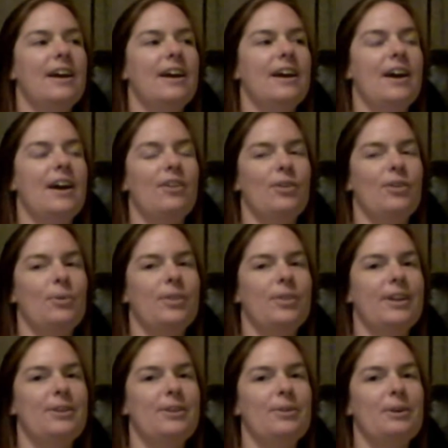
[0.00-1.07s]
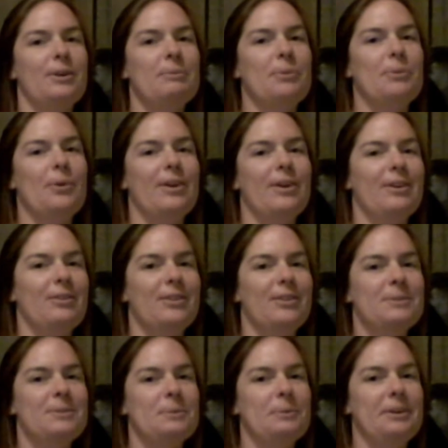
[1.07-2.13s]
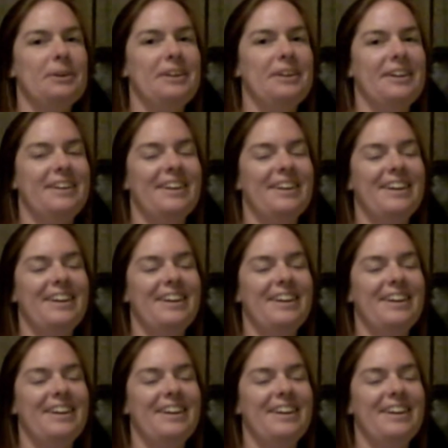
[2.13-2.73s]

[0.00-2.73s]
I don't know what they do anymore. I know that's what we did.